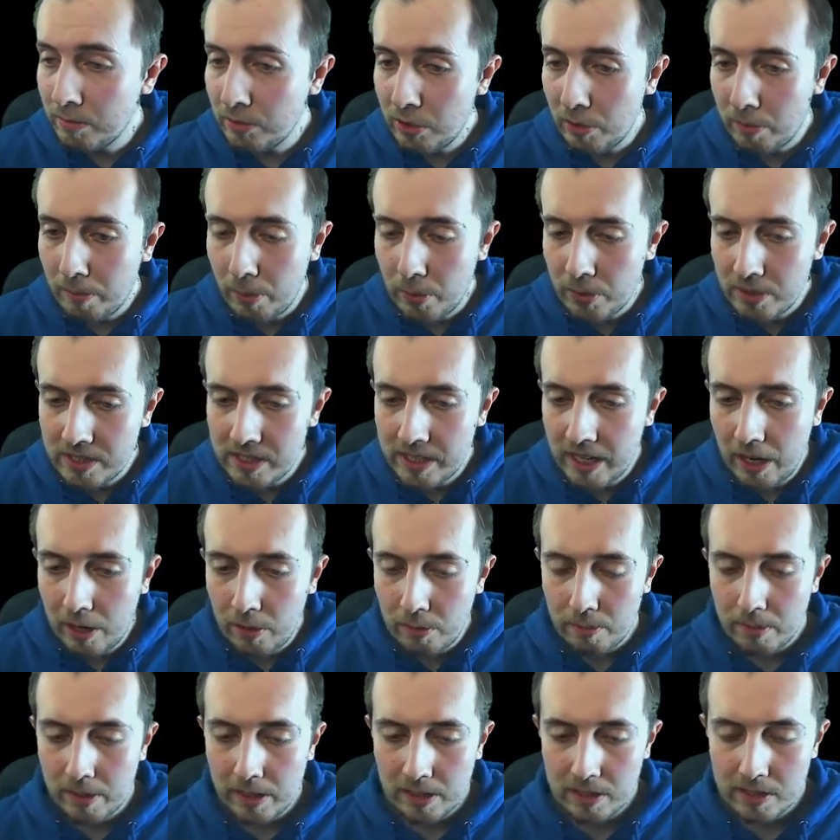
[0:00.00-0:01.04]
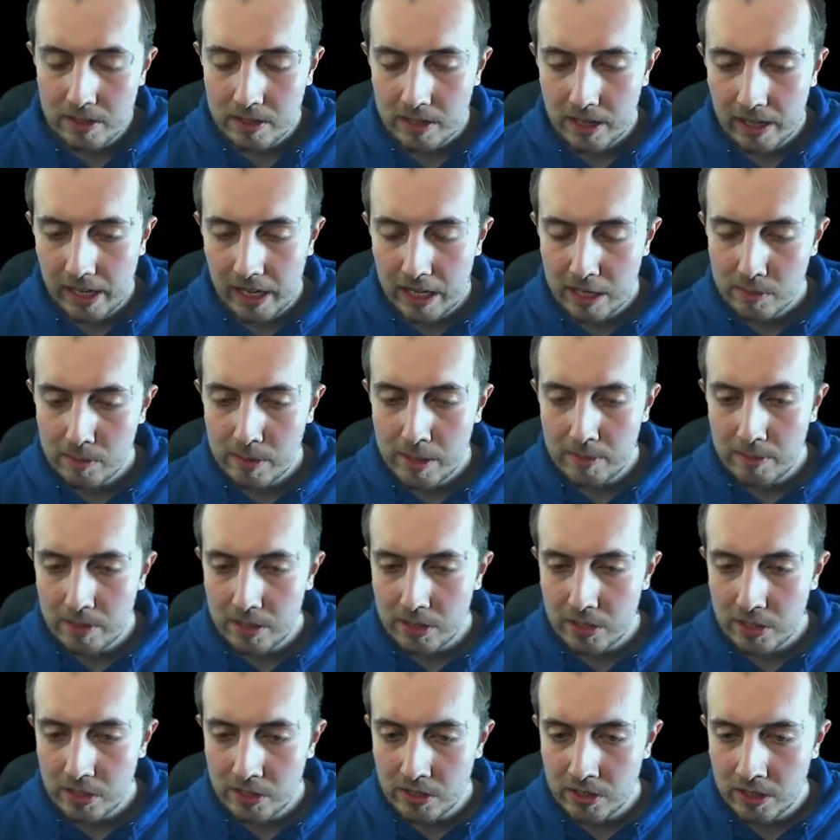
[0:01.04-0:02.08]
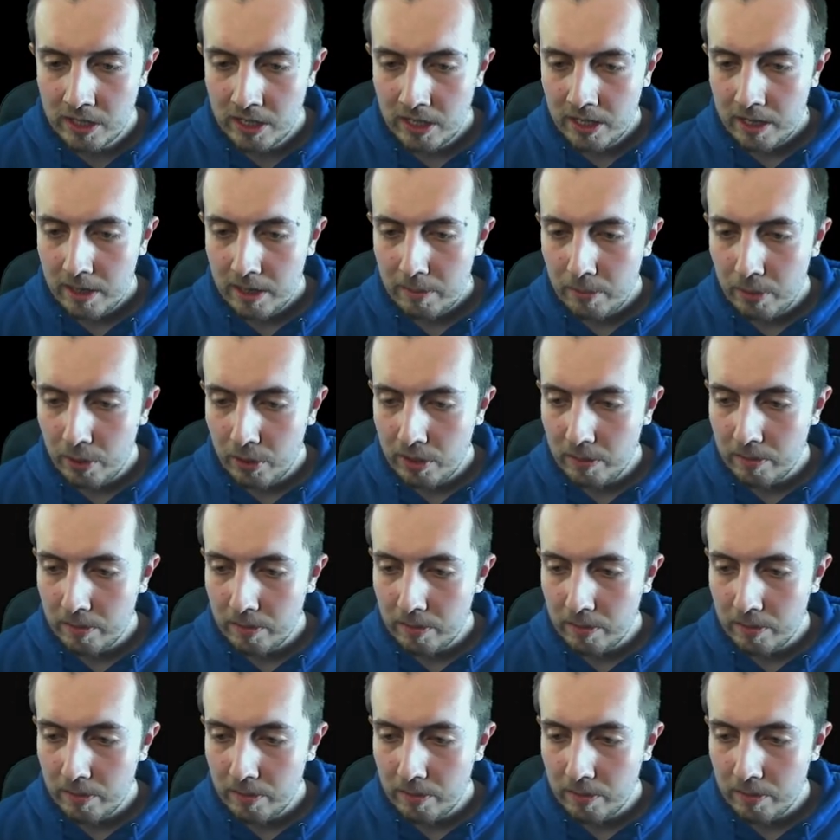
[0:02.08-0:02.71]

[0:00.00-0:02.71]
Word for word: pointing it out because I guess people are just putting them